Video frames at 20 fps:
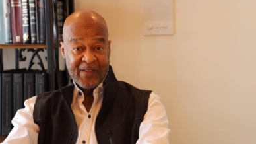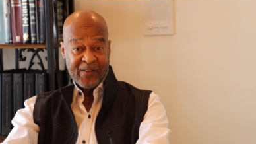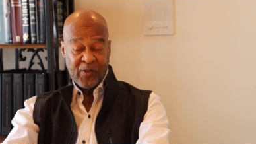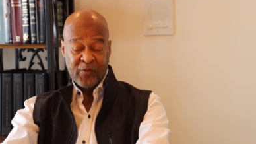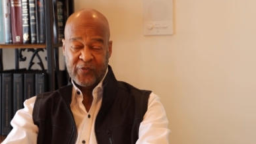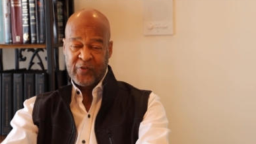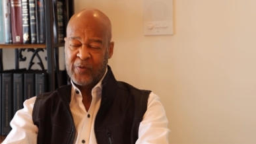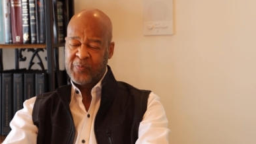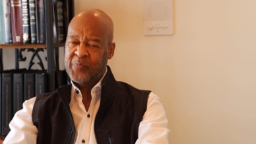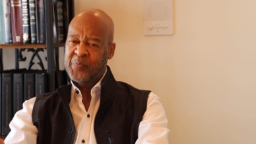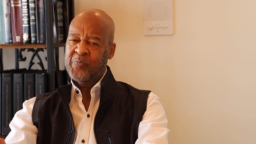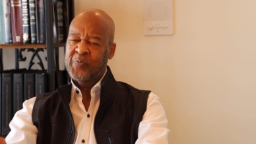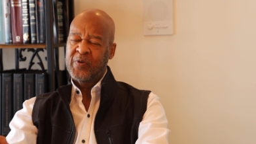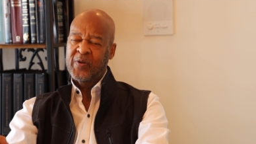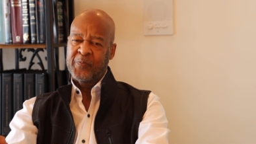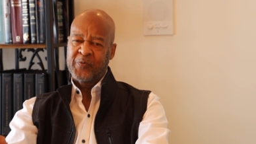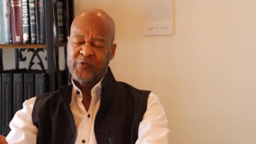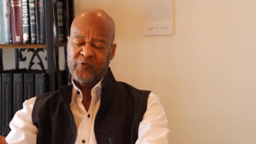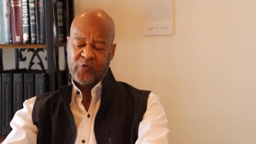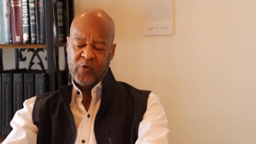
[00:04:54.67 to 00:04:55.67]
There's a
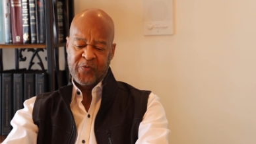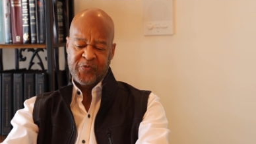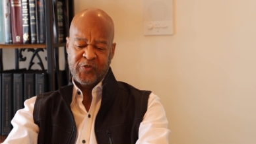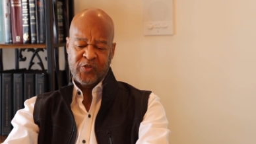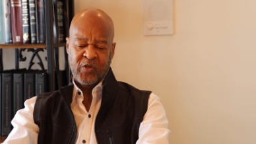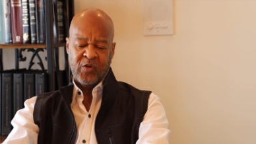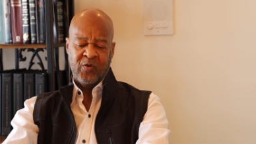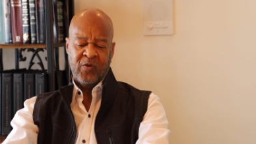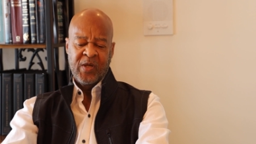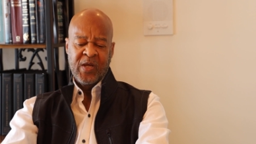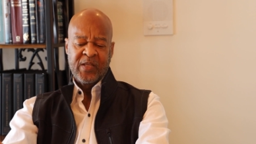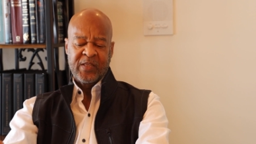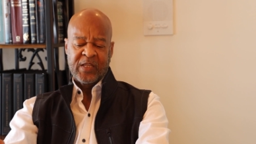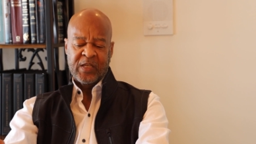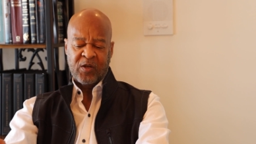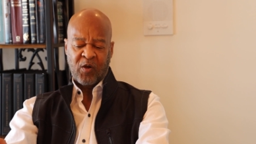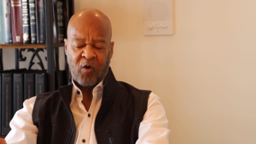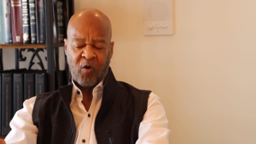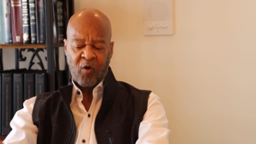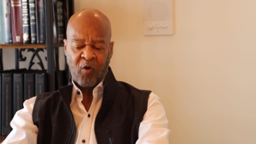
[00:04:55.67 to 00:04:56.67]
scripture
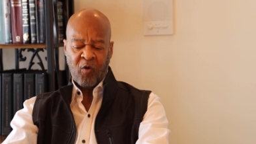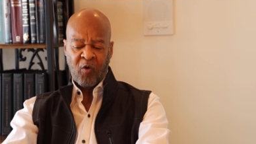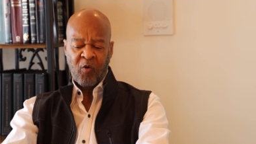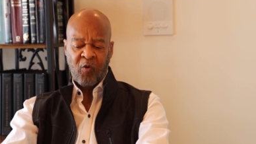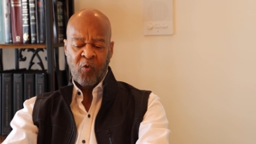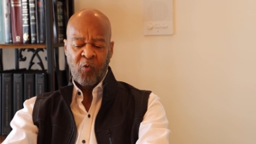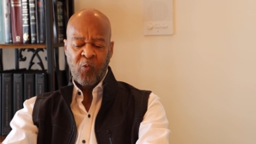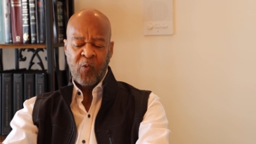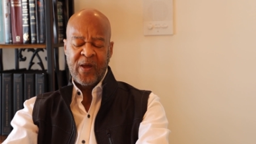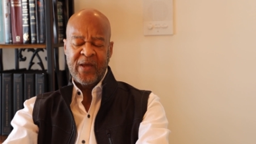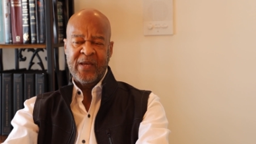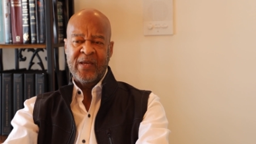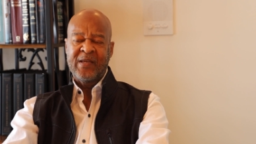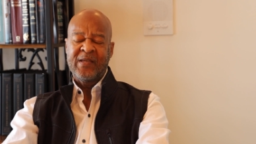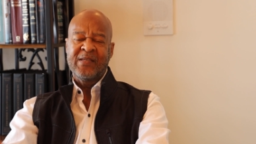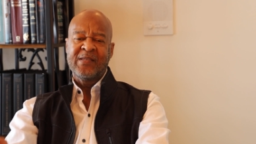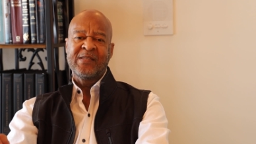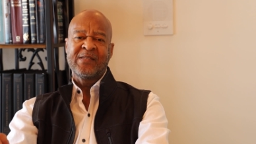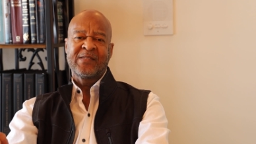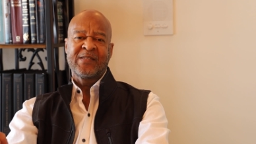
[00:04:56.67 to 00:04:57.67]
that
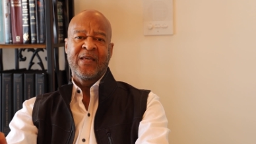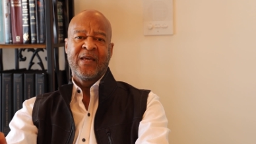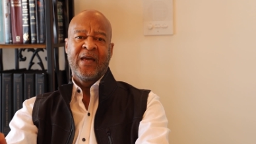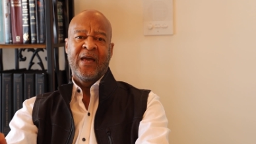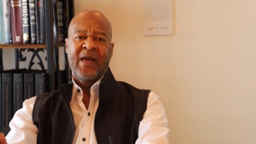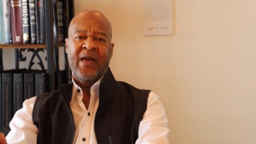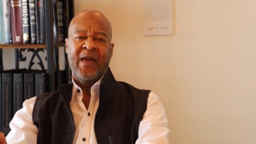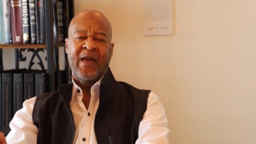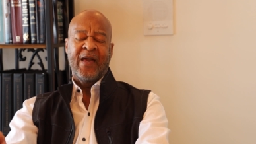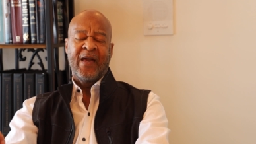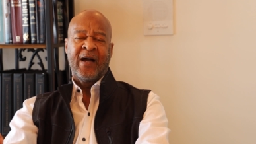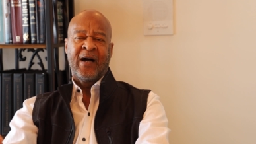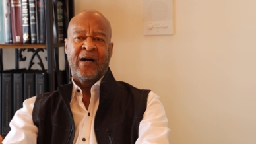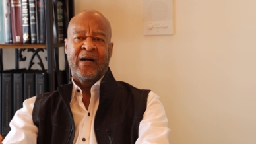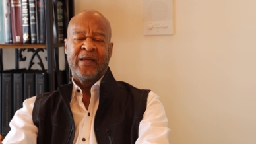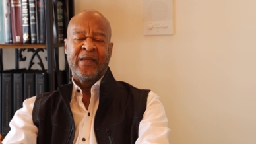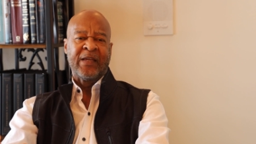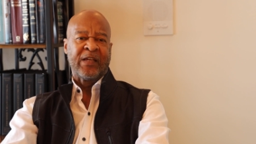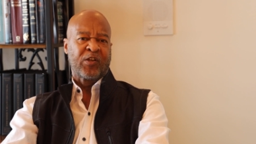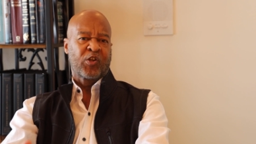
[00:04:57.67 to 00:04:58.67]
always
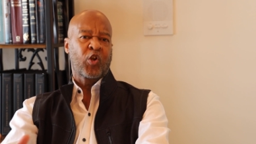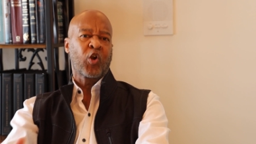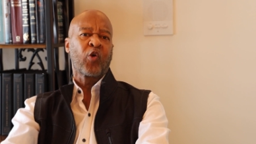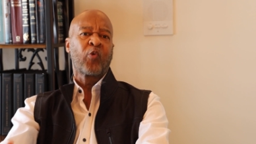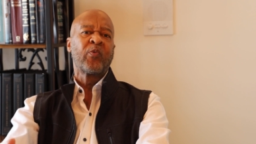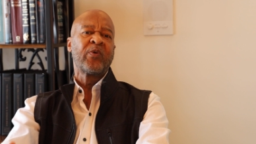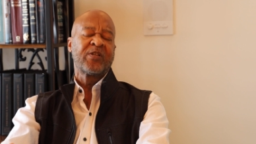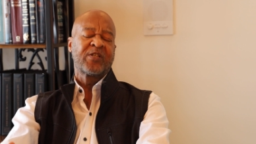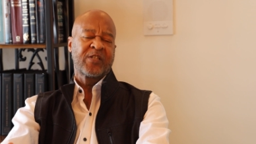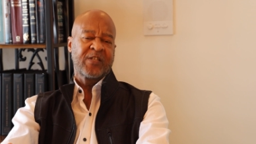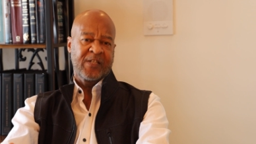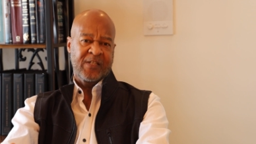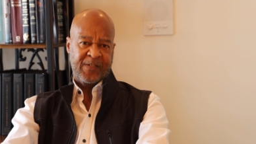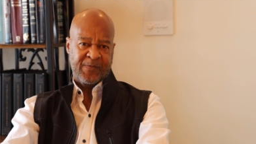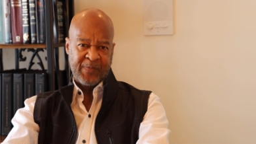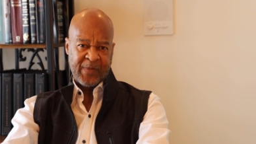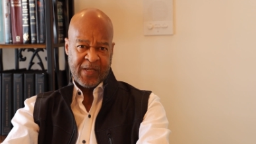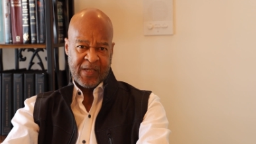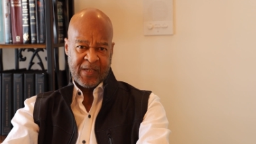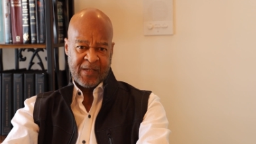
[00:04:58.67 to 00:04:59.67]
uh,
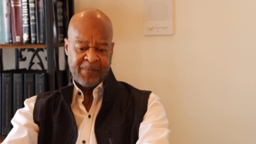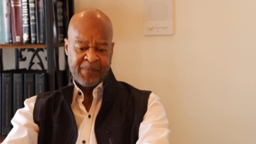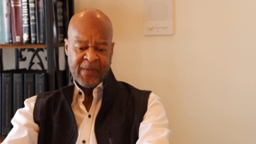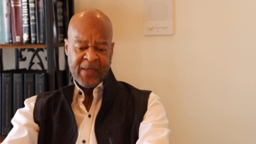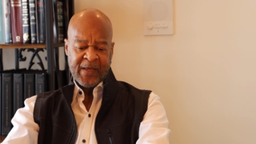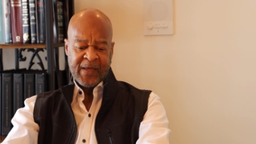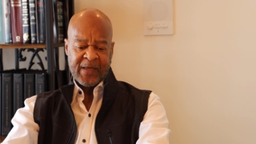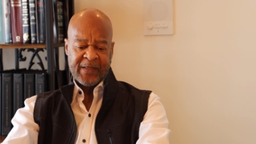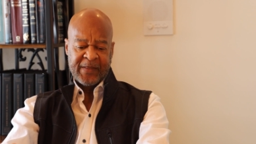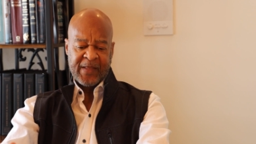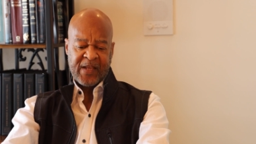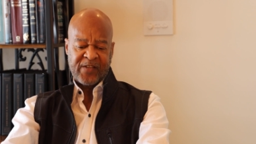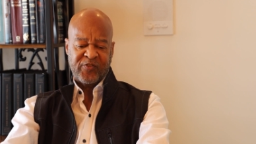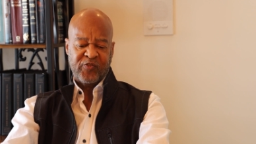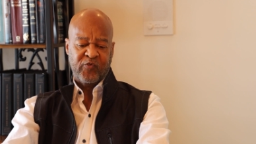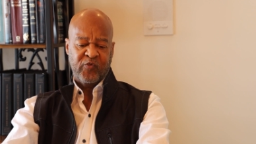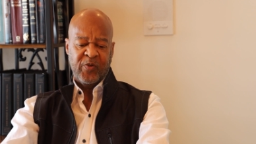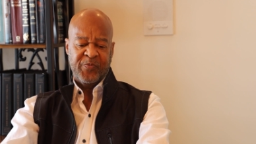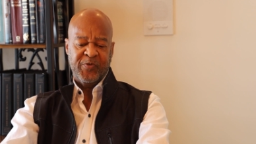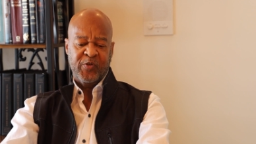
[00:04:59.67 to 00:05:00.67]
encourages me, and that
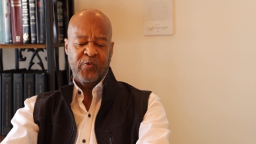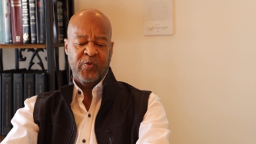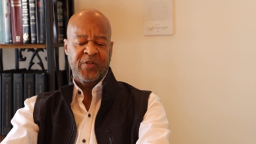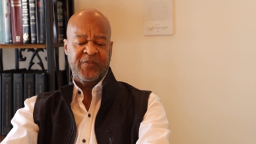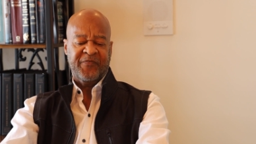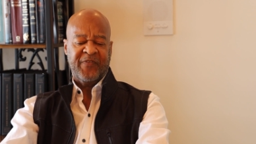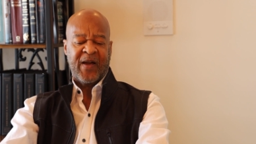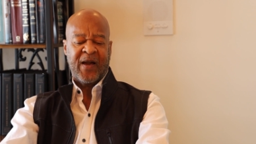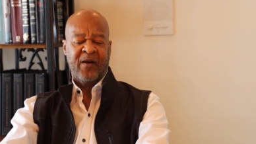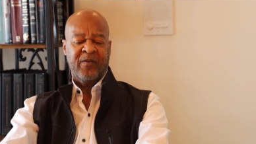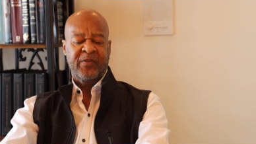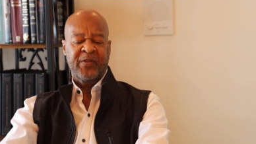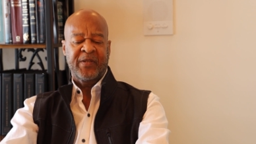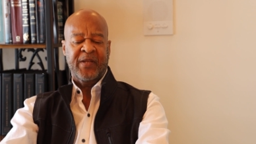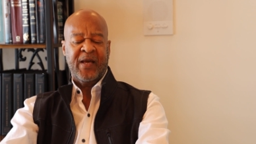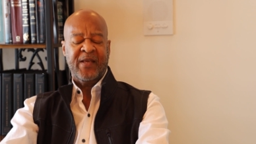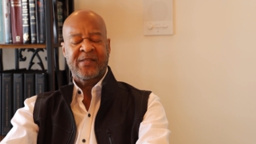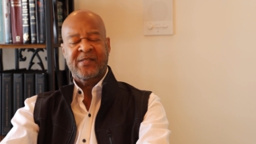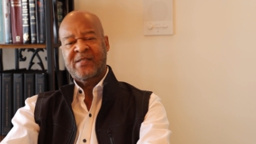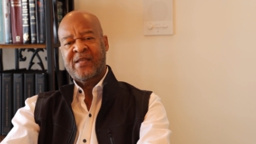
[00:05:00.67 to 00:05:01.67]
scripture is found
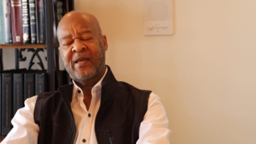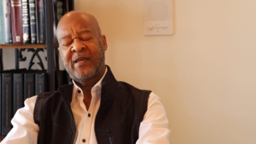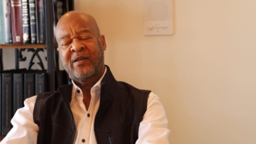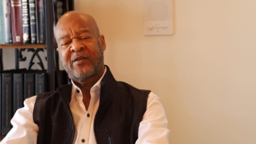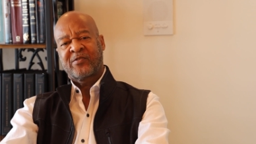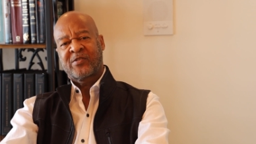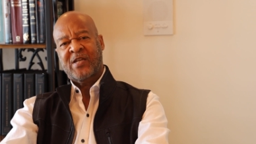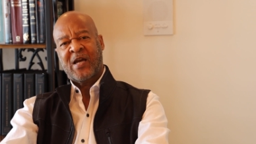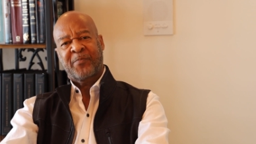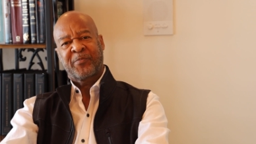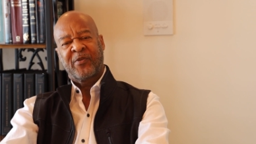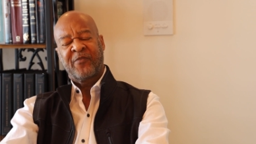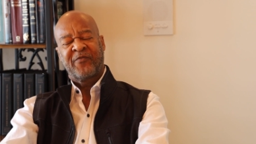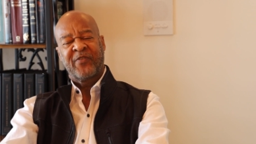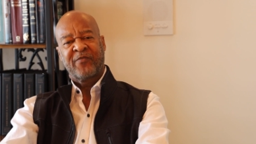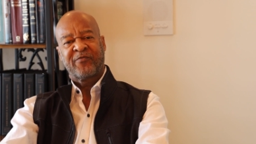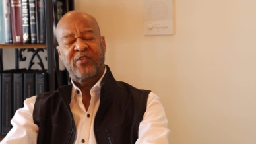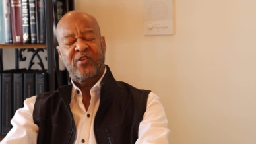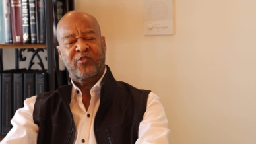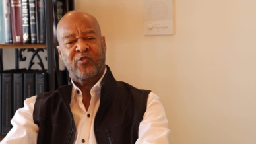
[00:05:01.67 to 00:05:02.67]
in Isaiah chapter
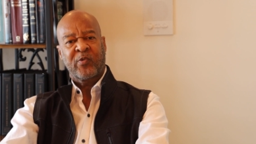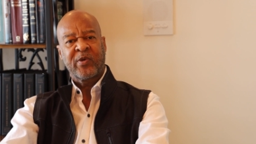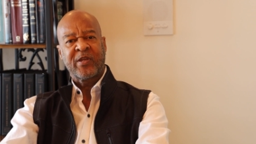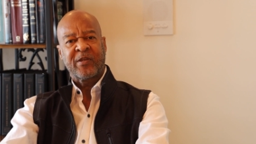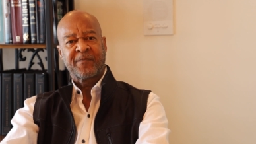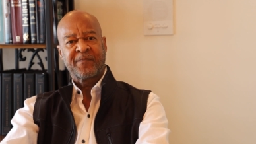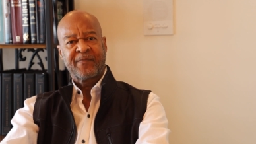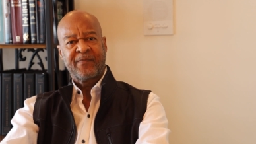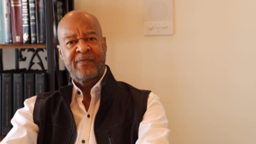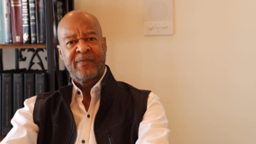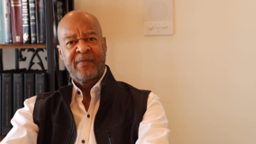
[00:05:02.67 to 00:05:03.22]
53.